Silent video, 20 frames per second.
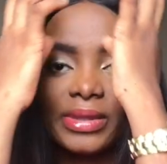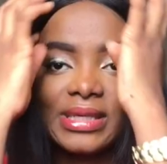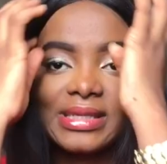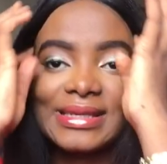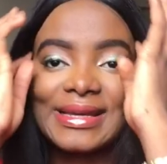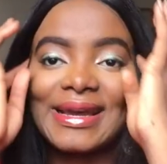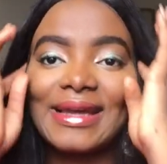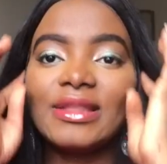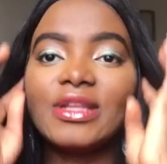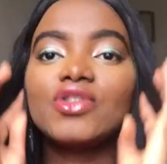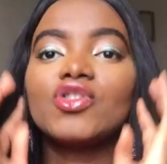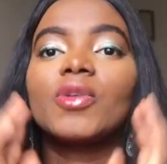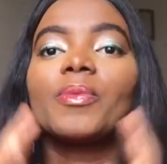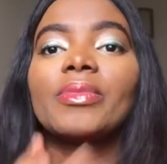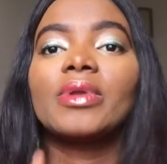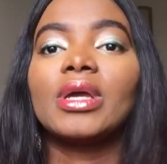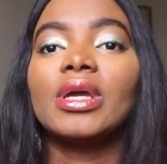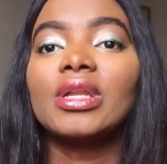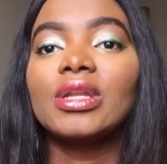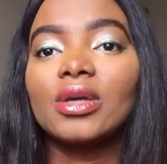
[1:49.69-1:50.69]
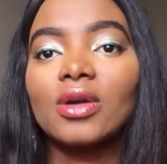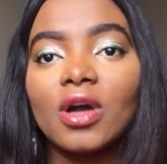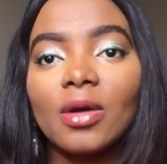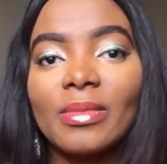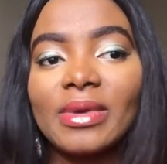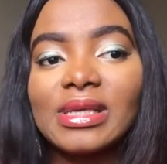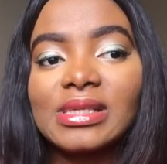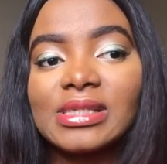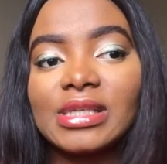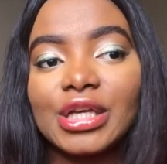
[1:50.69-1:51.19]
Please kindly drop it in the
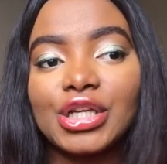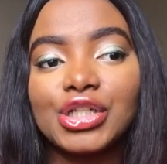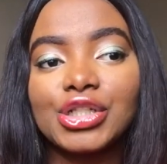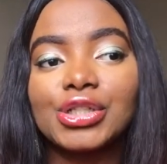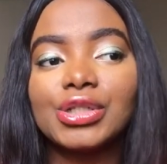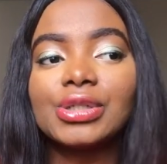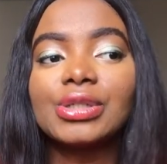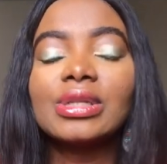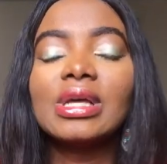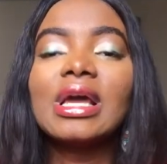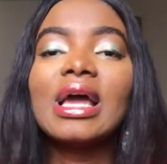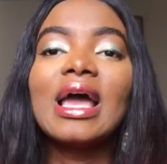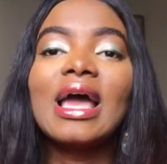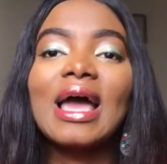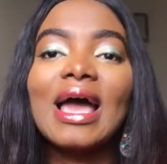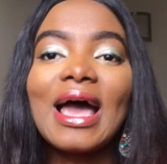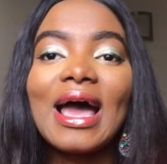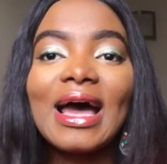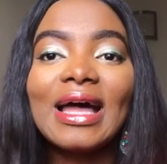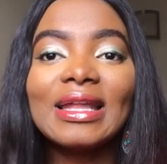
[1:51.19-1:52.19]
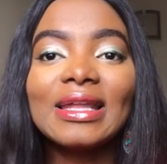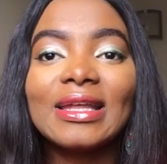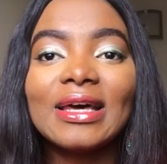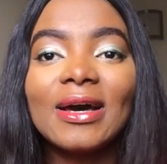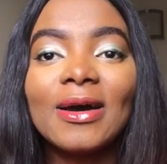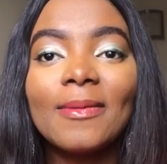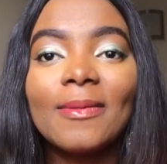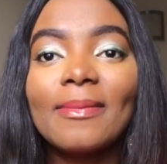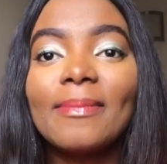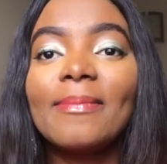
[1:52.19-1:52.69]
comment section, and
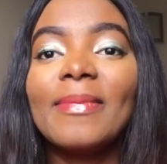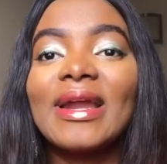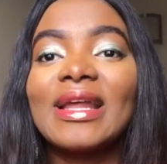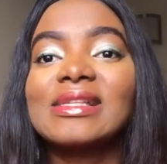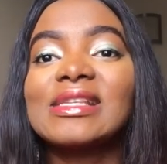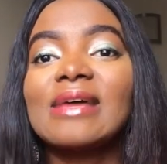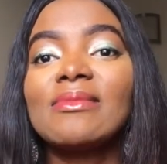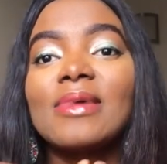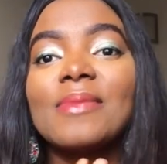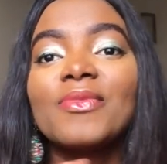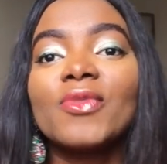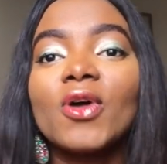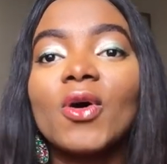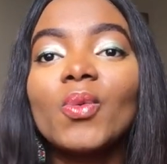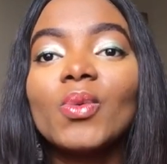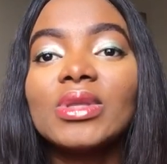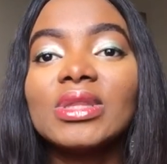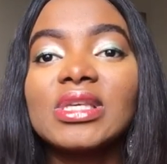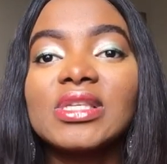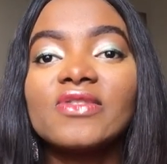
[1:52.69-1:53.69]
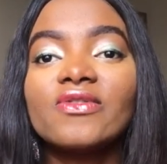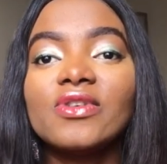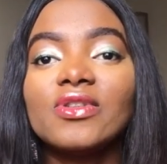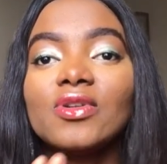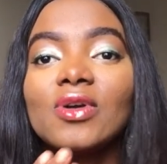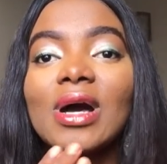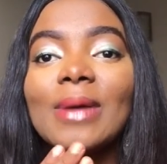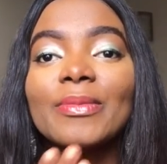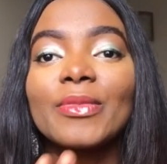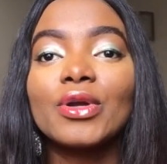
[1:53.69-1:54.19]
by the time I'm done with this
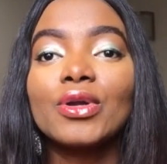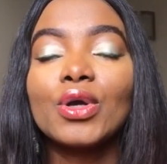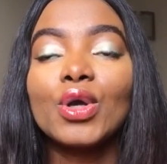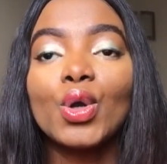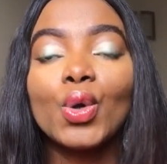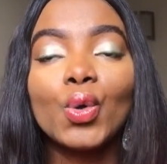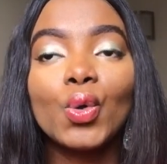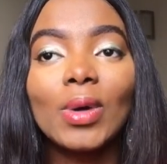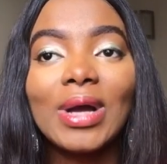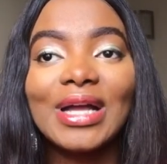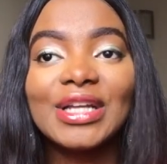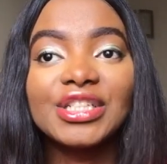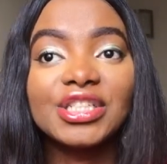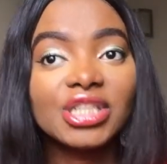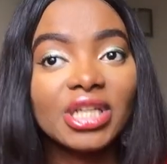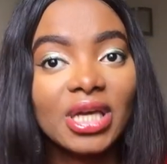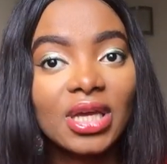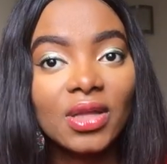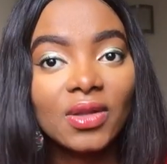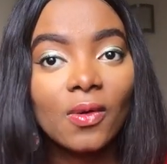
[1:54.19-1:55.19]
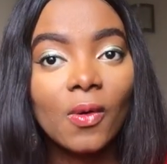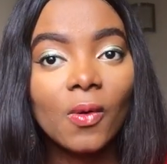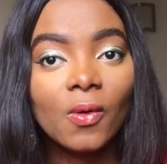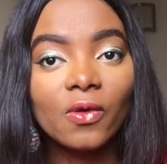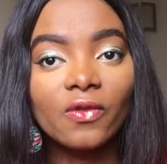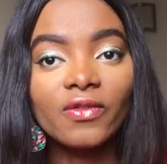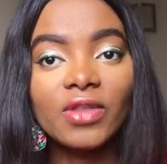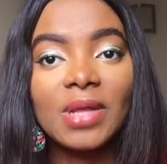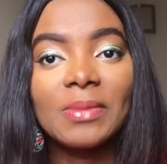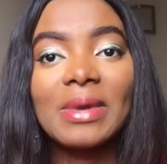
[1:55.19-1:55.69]
video, I'm gonna go and check
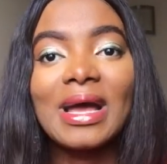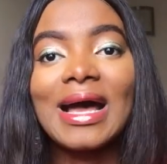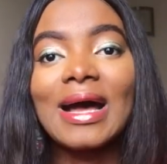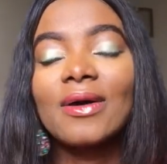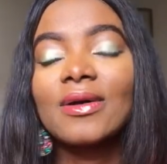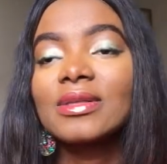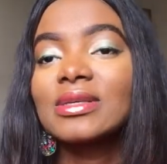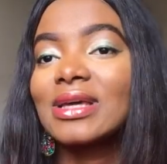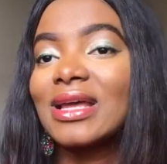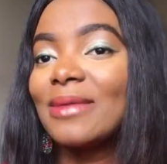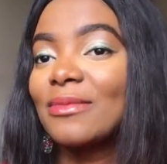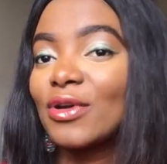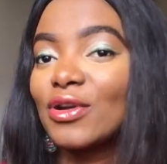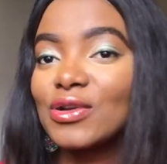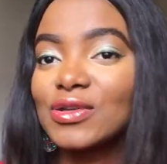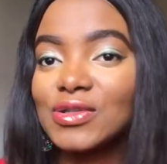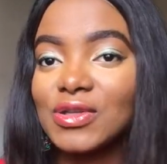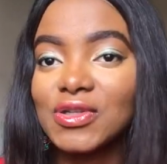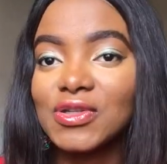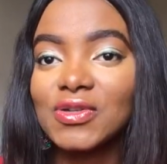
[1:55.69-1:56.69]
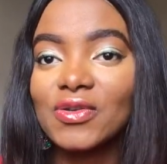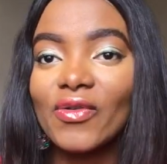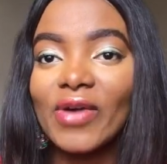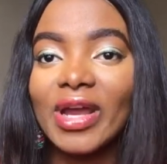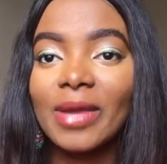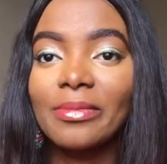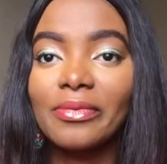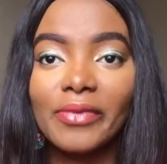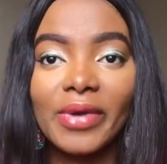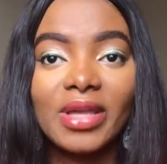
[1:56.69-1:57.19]
all of them out and I'm gonna
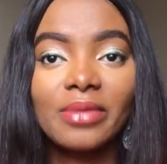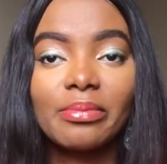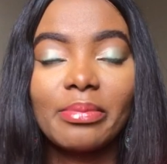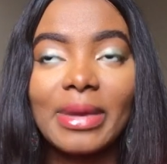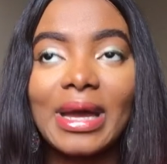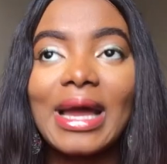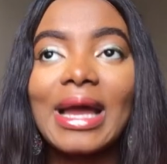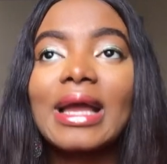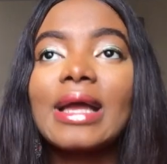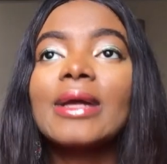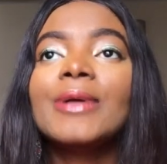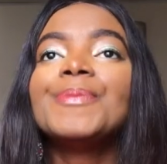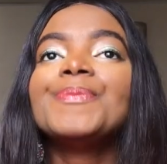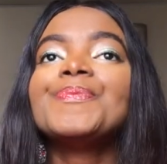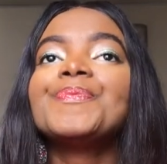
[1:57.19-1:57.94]
subscribe right back.